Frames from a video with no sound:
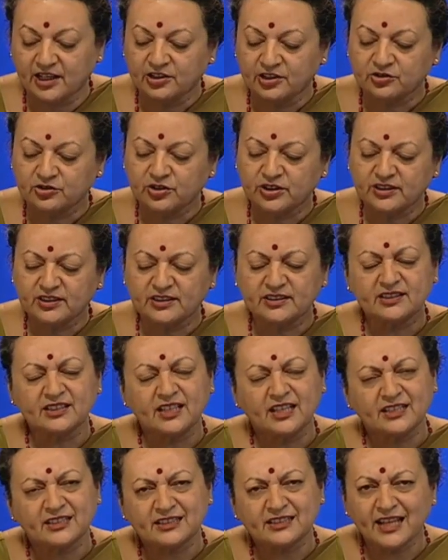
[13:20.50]
So, it is
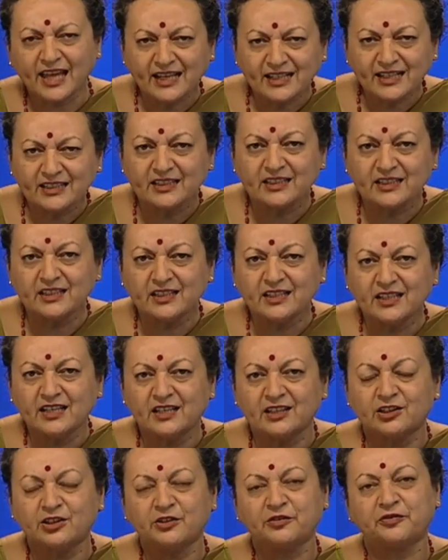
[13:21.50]
slightly
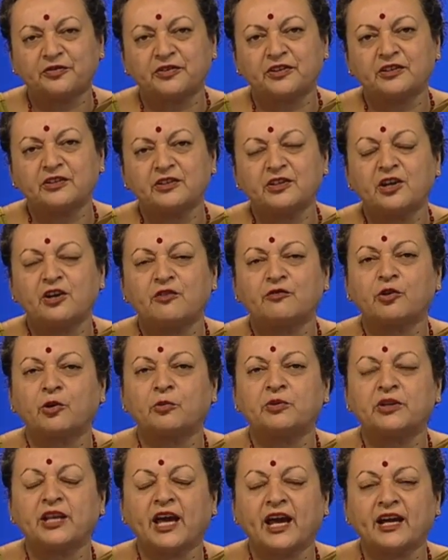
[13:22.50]
different
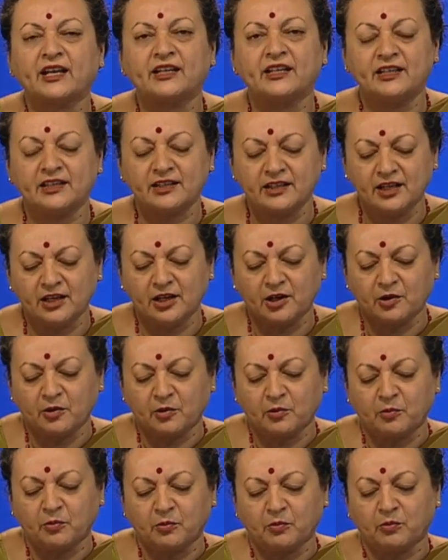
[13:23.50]
from tackling
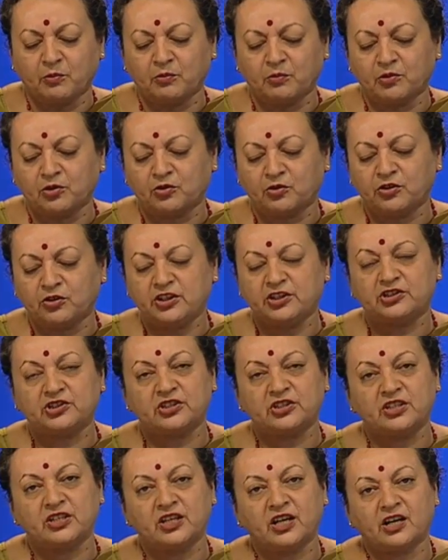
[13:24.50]

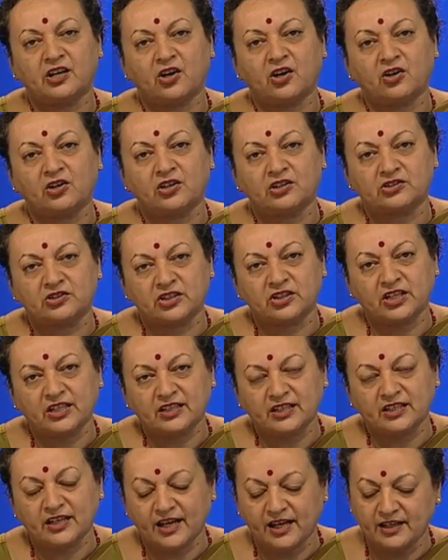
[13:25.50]
collision along a straight
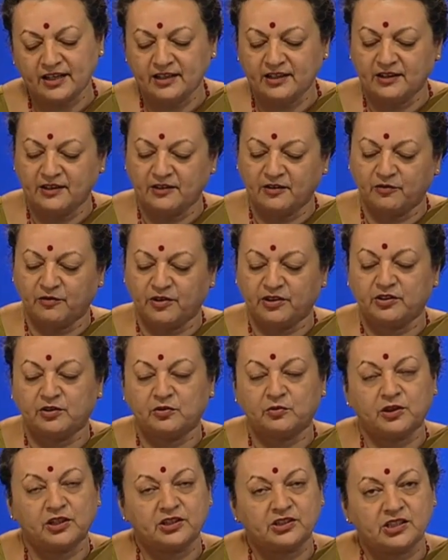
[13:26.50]
line, whether
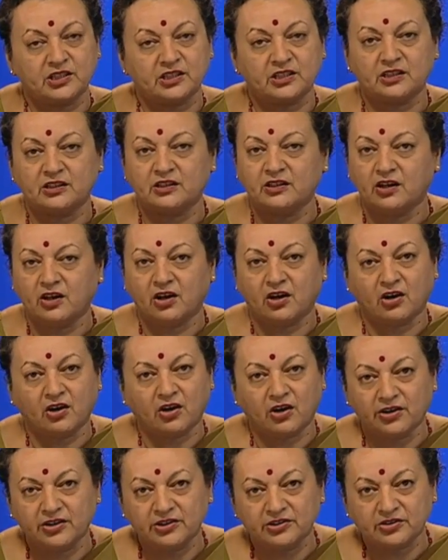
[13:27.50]
vertical or
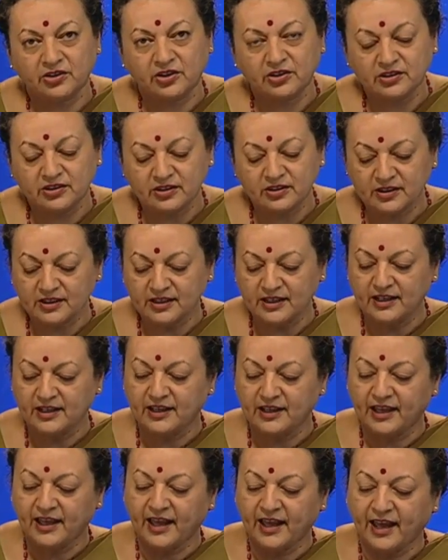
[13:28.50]
horizontal,
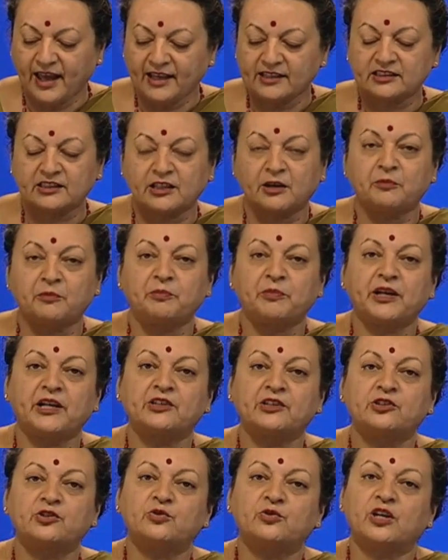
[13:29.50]
as compared
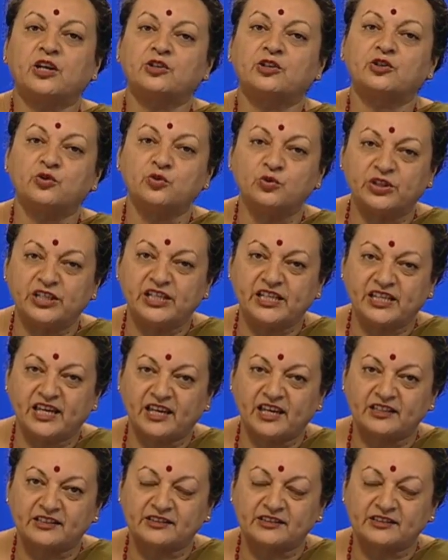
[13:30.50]
to a 2D case.